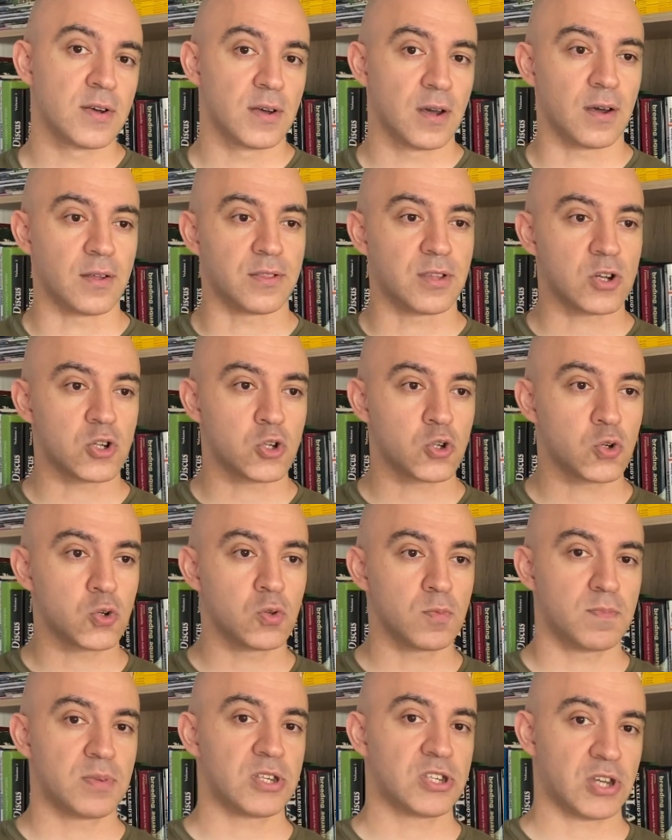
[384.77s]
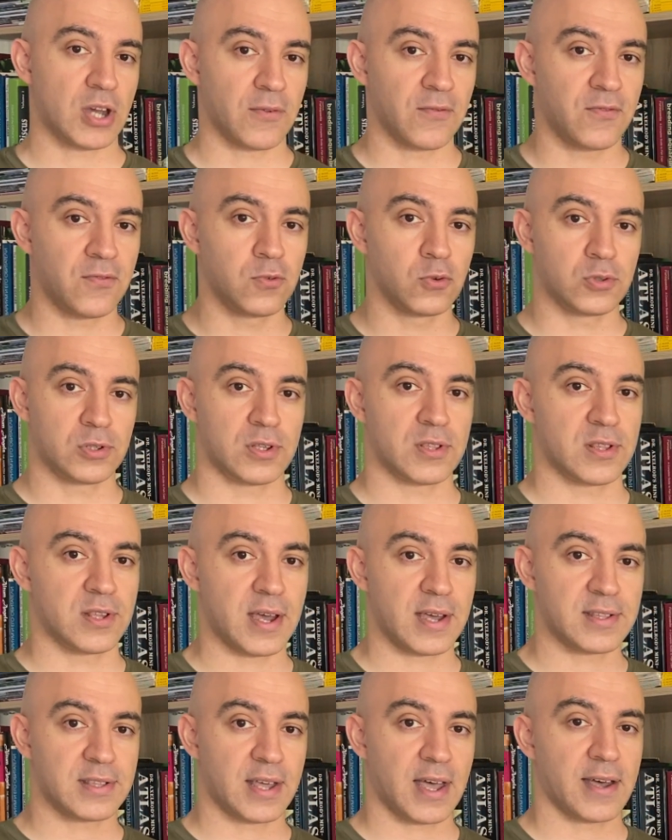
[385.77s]
There should be some food in
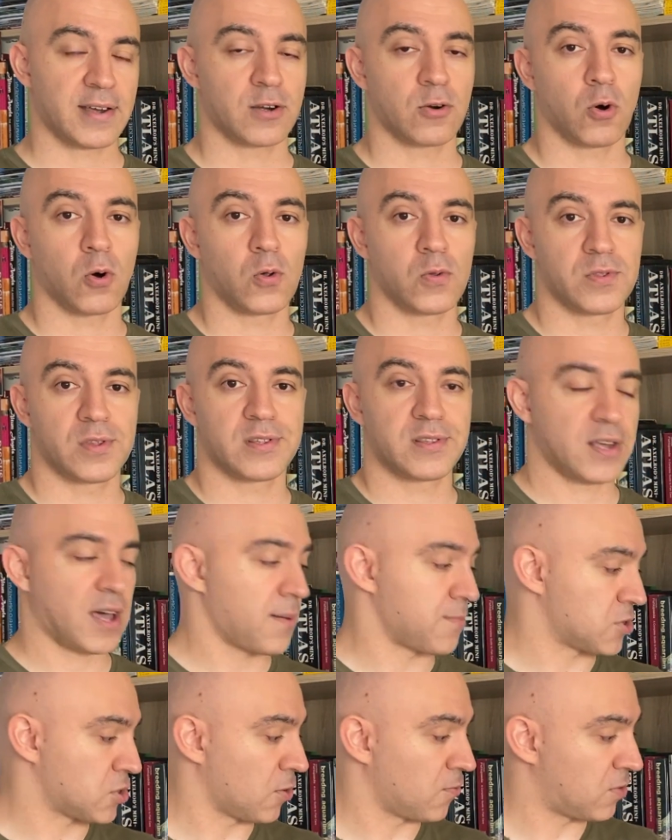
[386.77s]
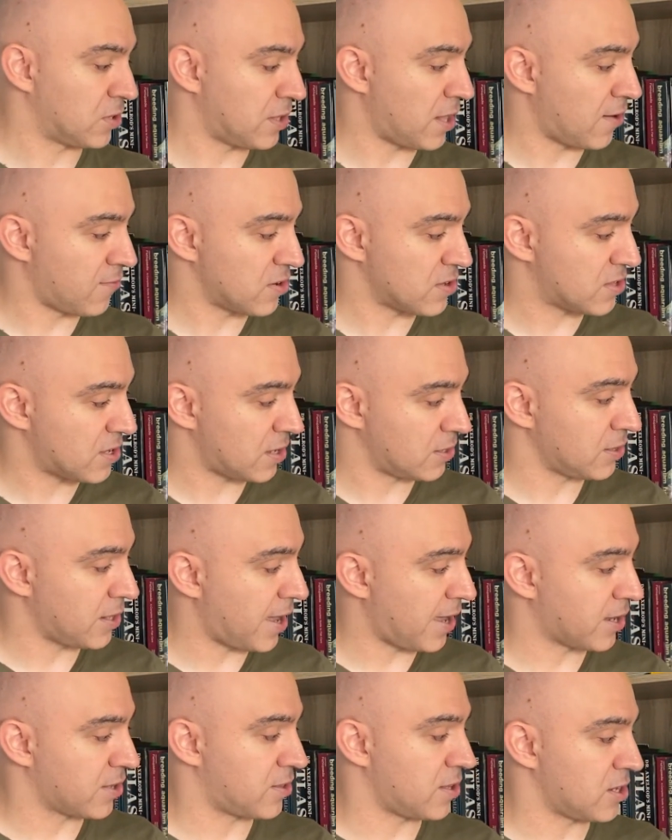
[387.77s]
their tank all the time, so whenever they
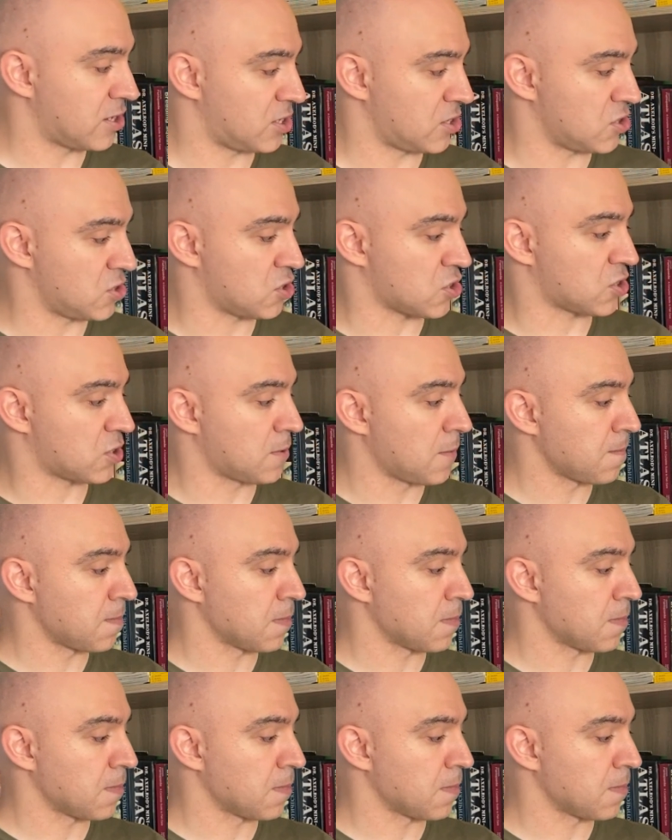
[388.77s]
like, they can just